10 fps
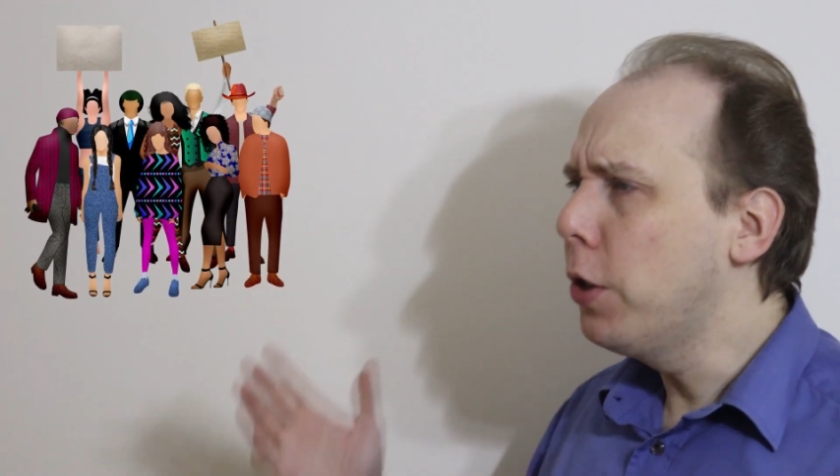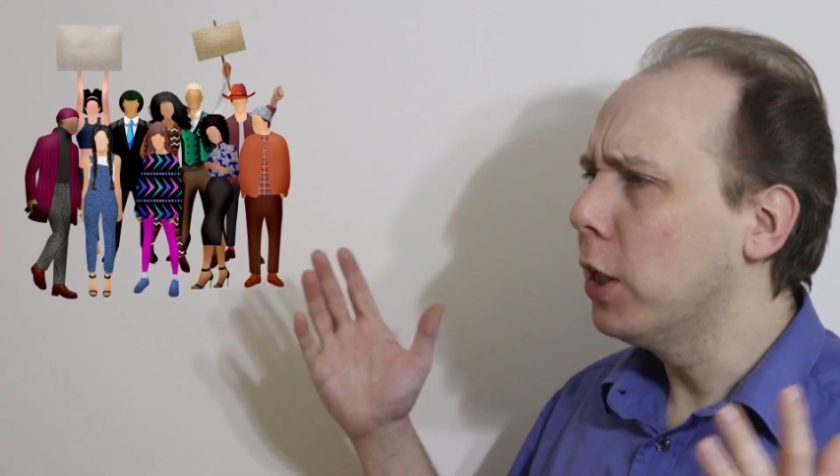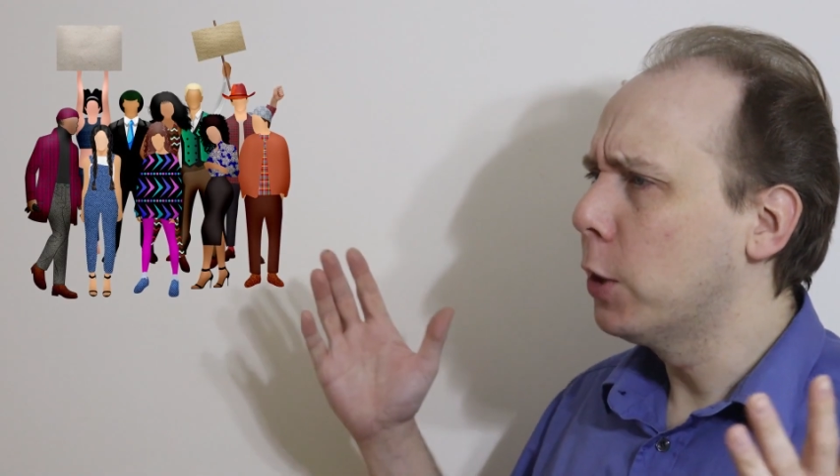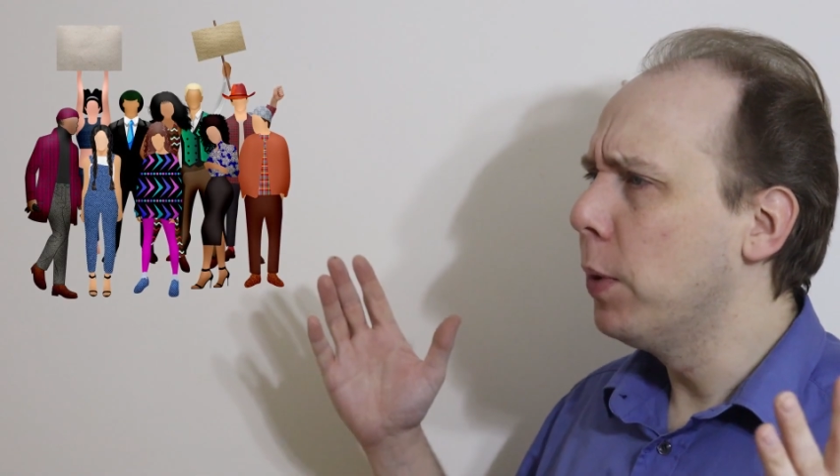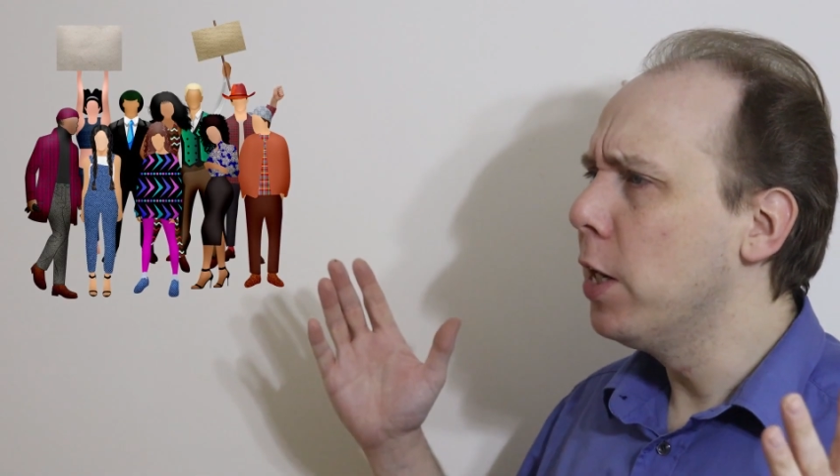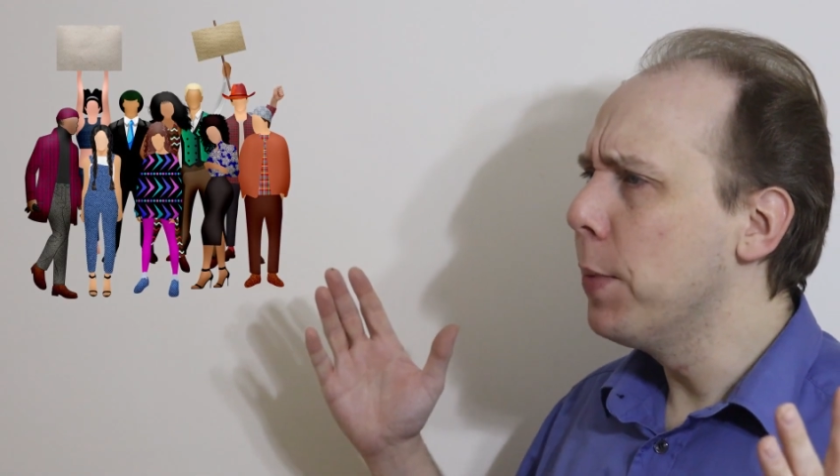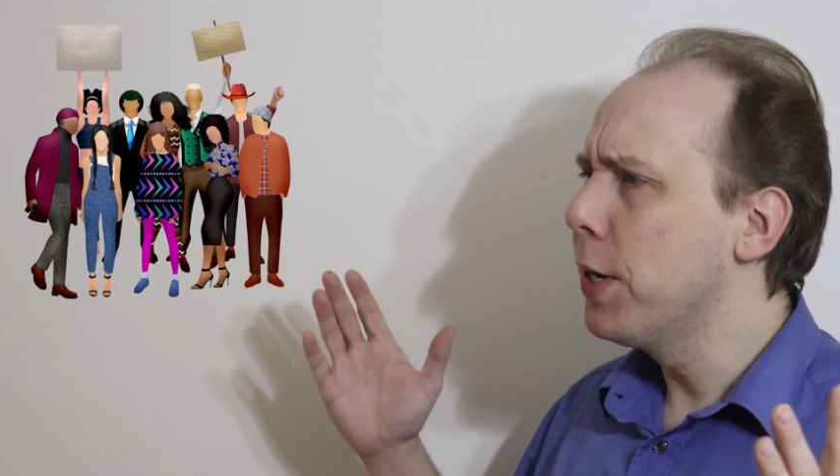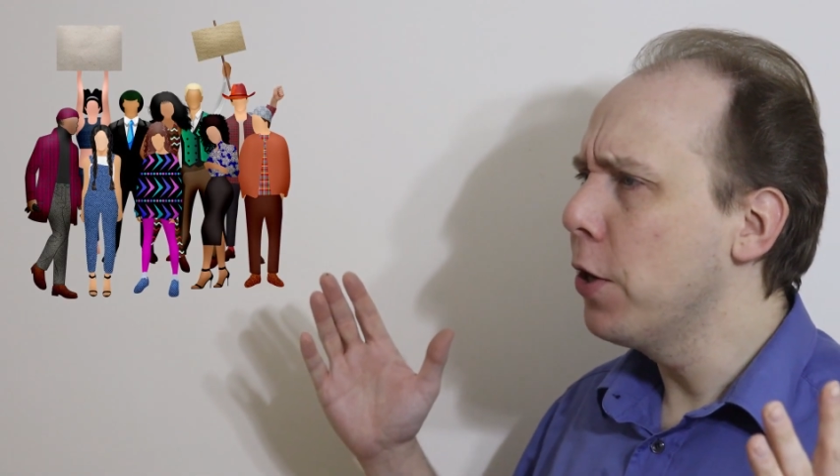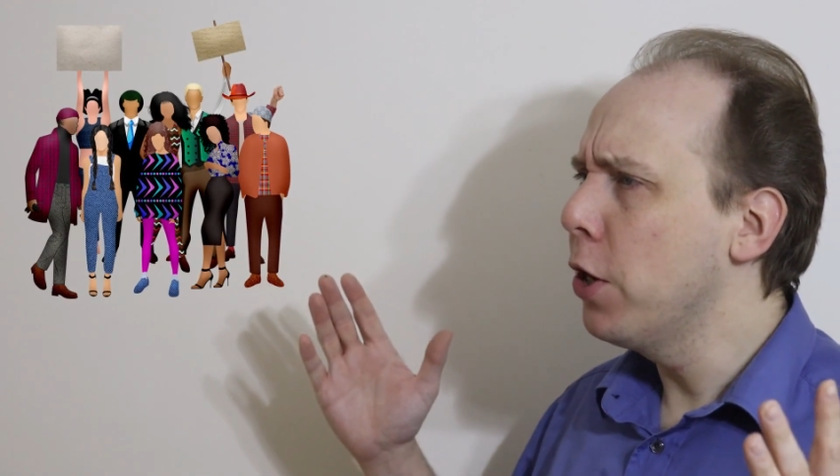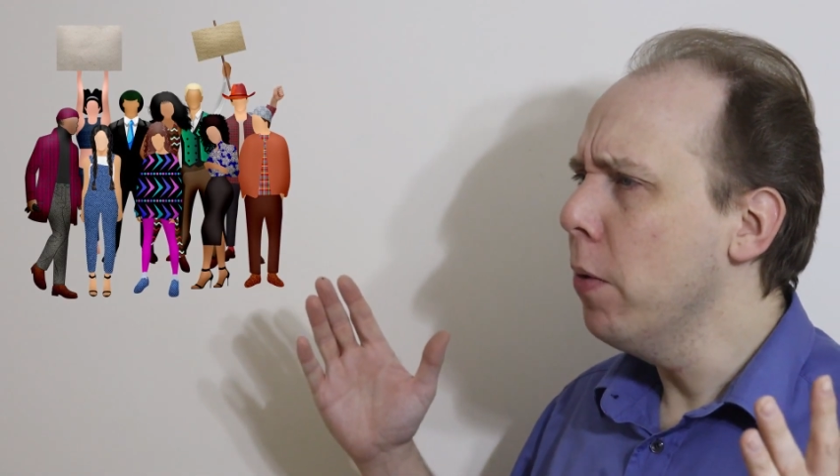guys believe me,
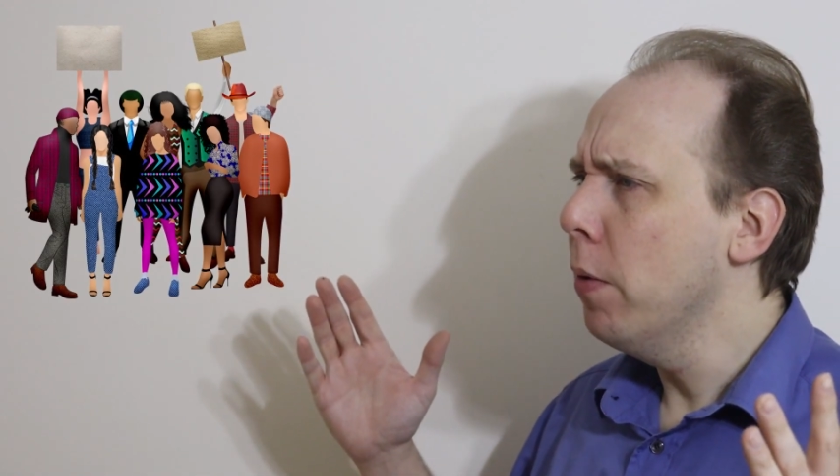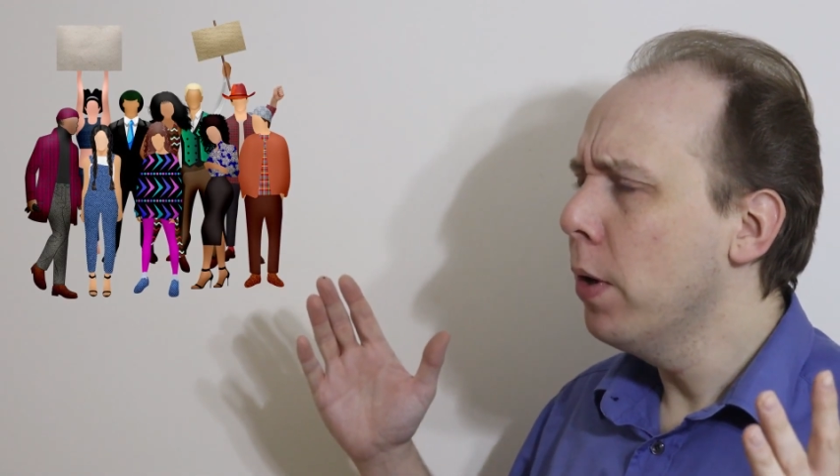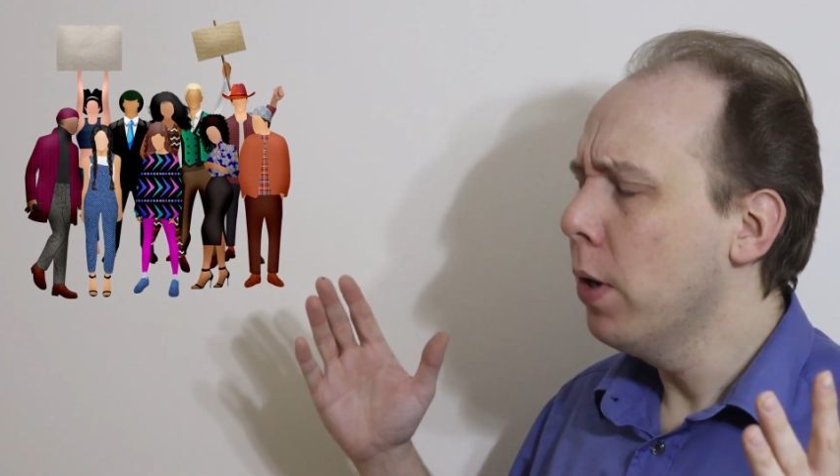don't you?